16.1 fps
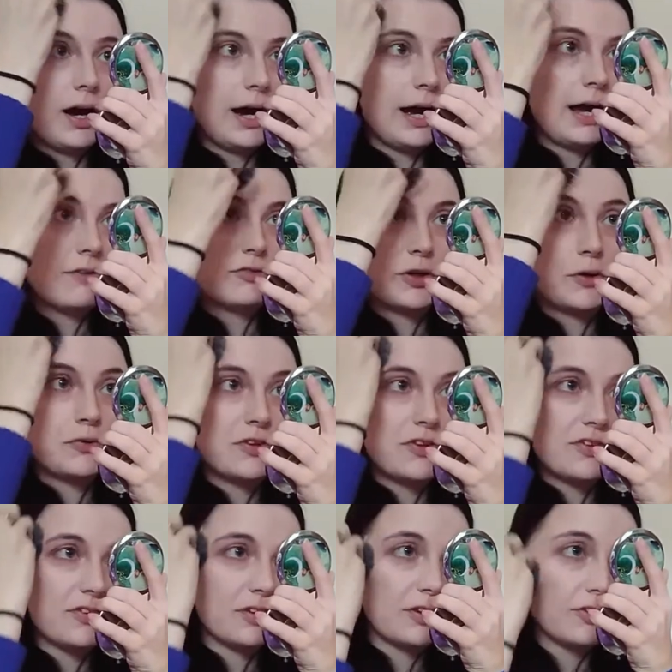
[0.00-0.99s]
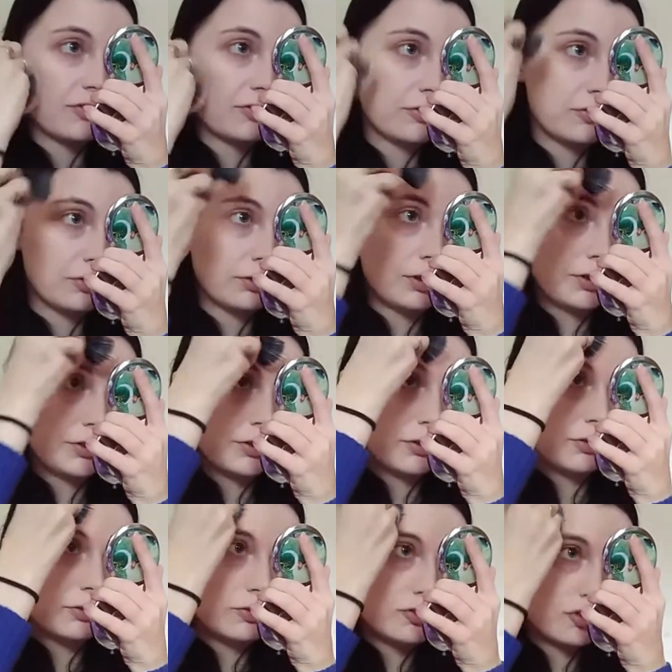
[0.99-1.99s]
I have noticed that it's done like a
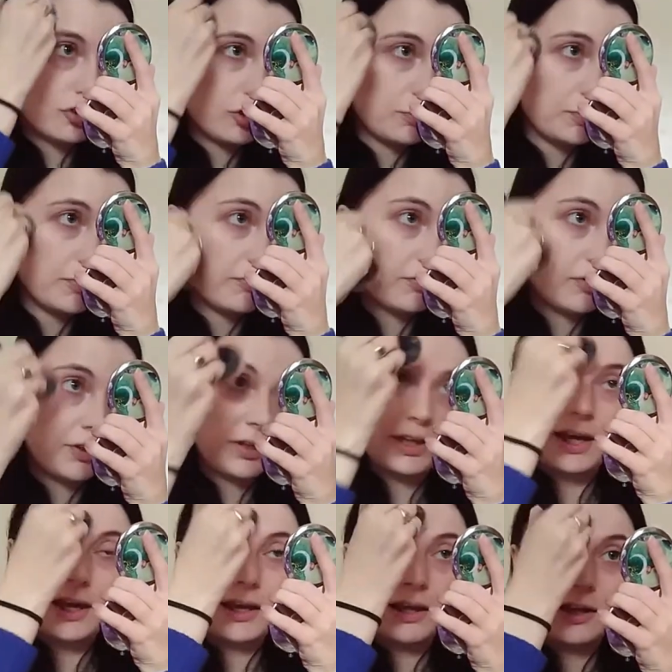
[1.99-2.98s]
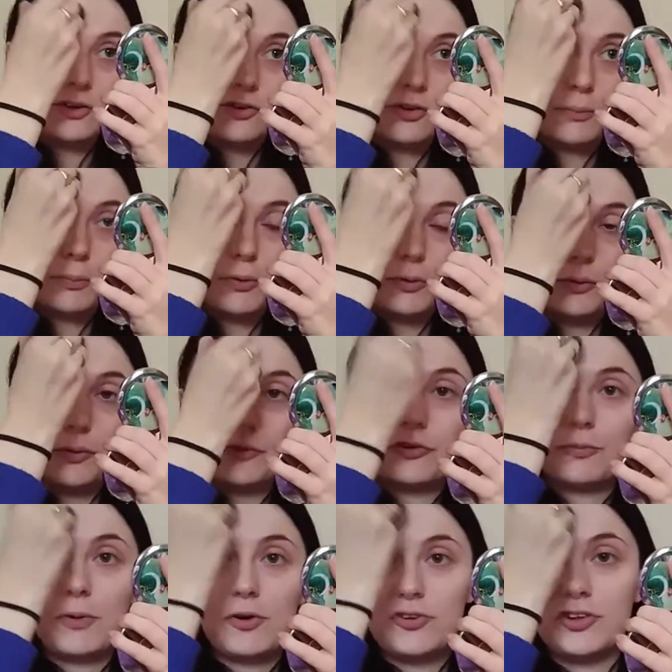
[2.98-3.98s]
good job of like getting into the pores,
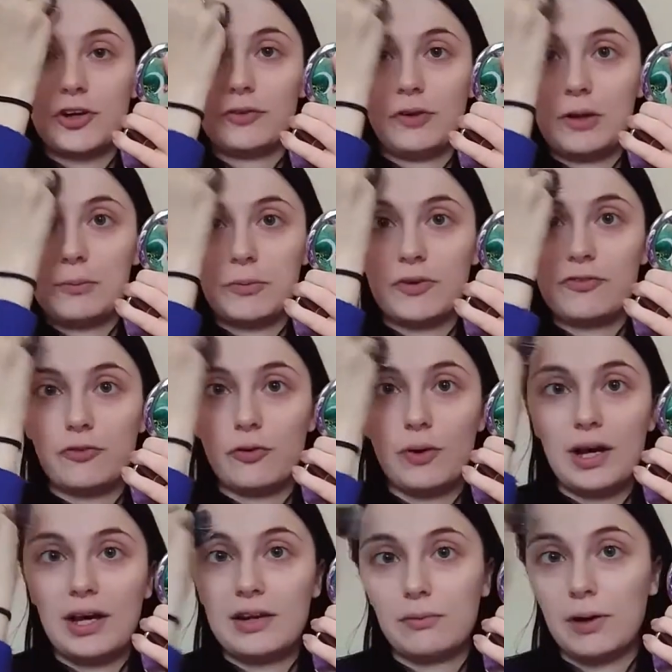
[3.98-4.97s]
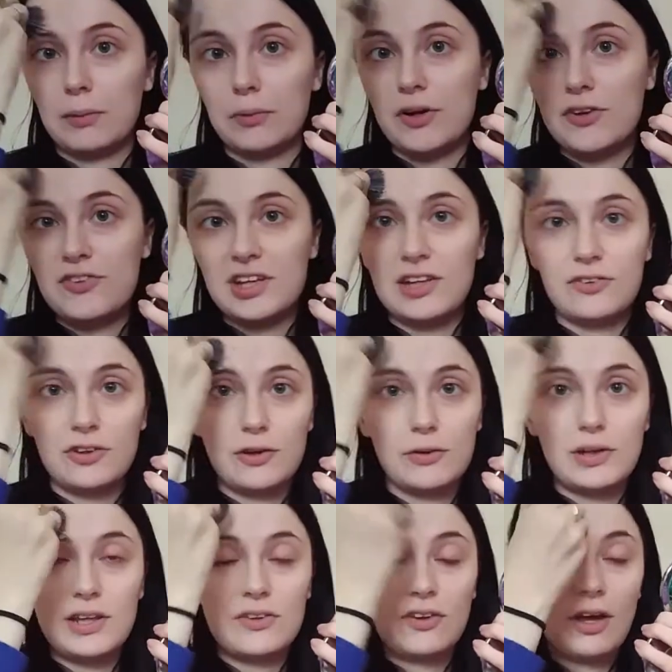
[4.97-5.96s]
especially on like my forehead where my
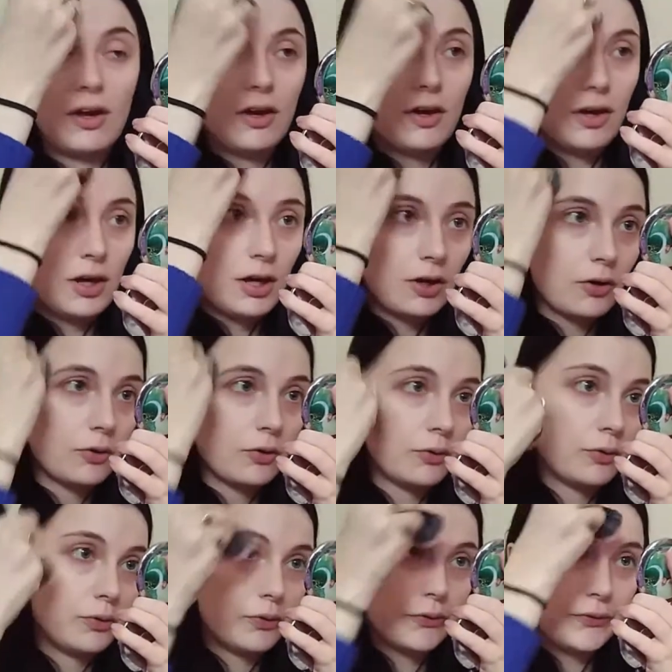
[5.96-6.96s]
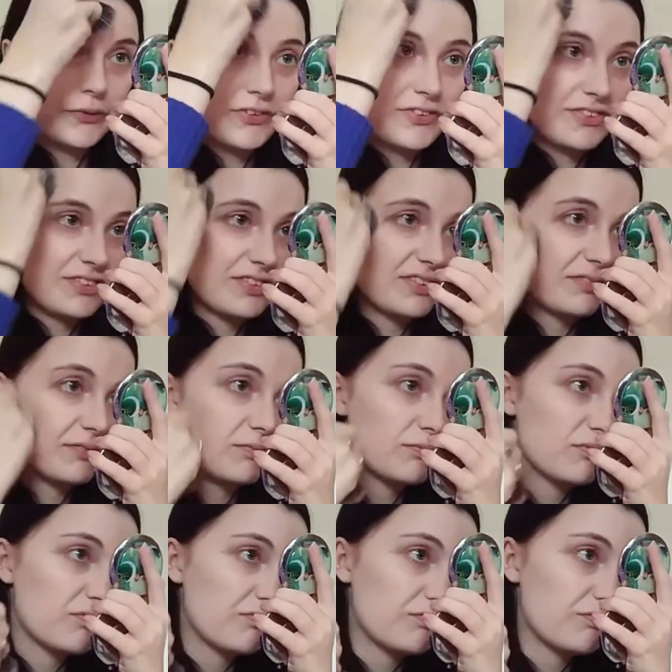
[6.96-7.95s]
T-zone is, because
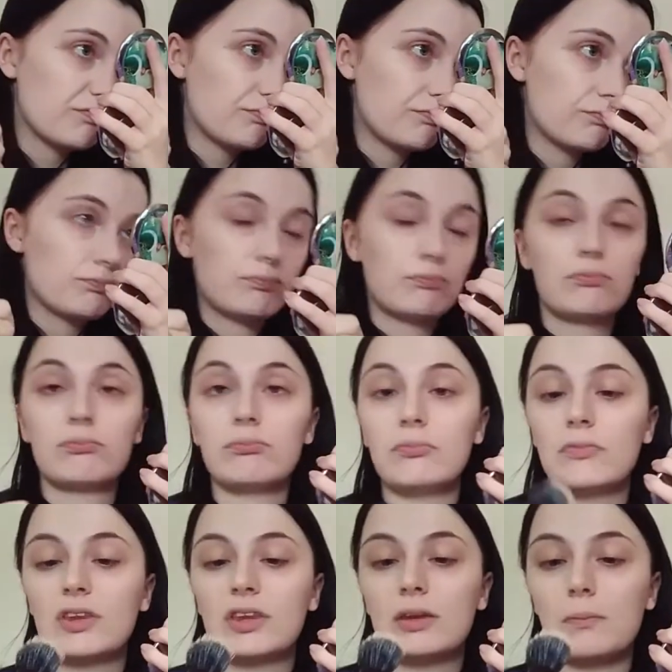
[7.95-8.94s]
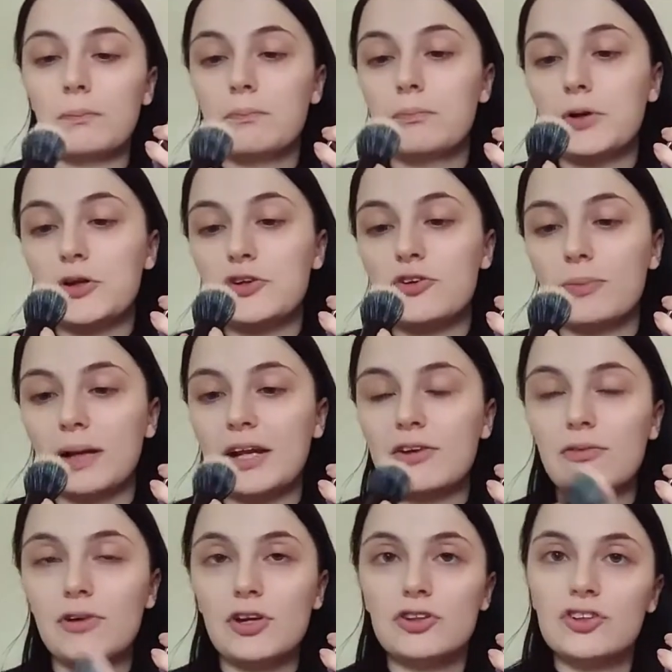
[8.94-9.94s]
the beauty
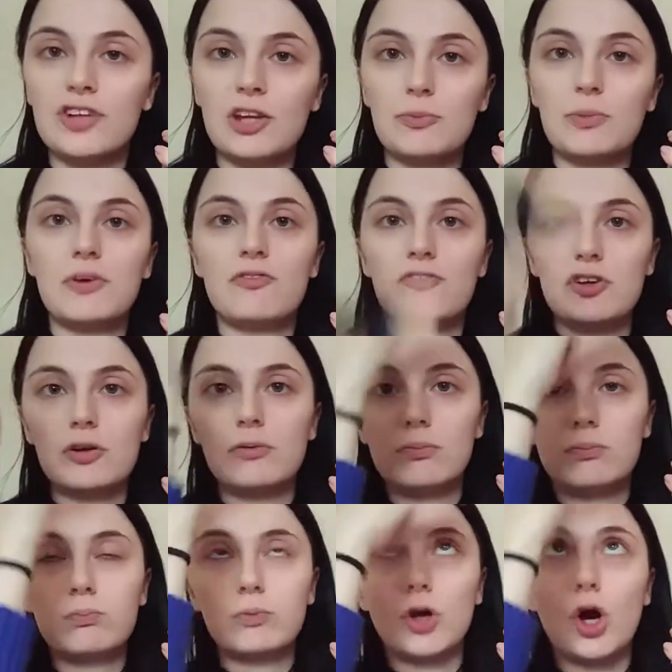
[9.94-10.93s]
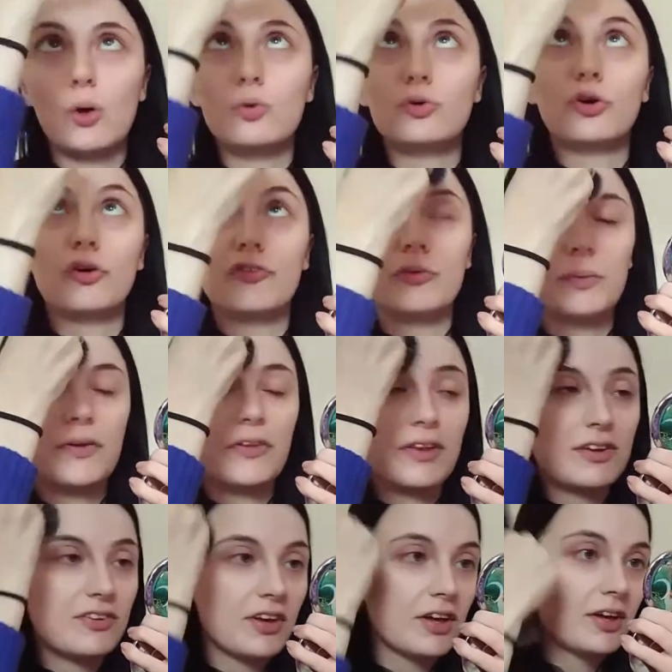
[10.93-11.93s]
blender usually takes me a few goes over with
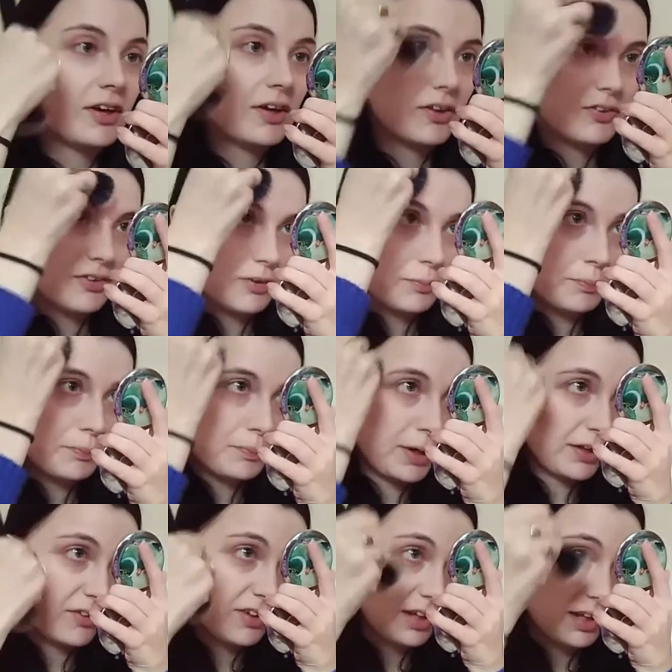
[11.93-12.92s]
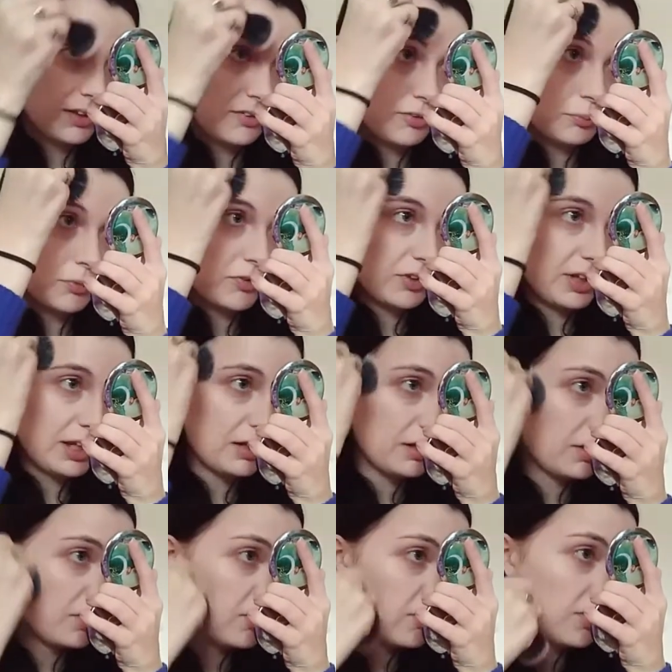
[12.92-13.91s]
it to pat it into my skin,
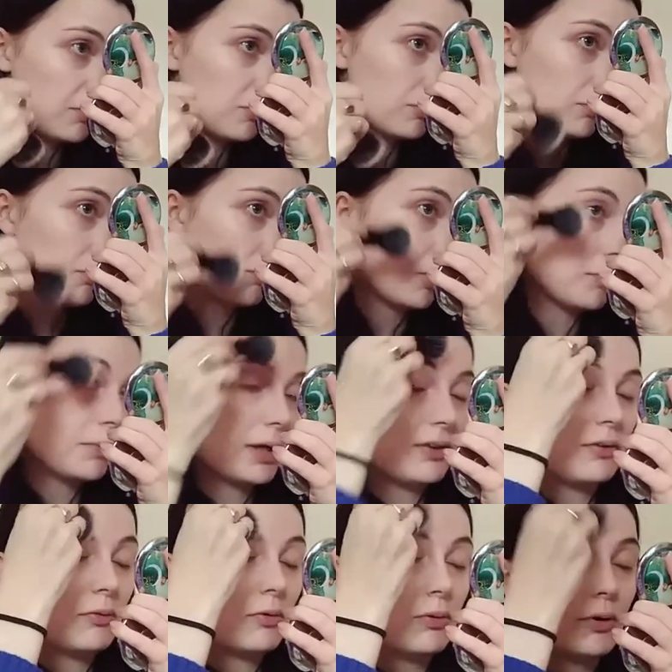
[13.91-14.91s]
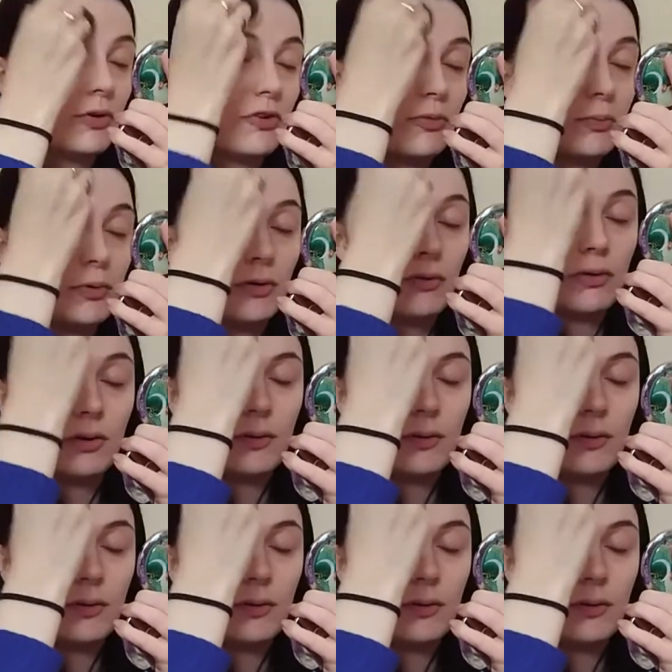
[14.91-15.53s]
and it seems to have like made them quite smooth.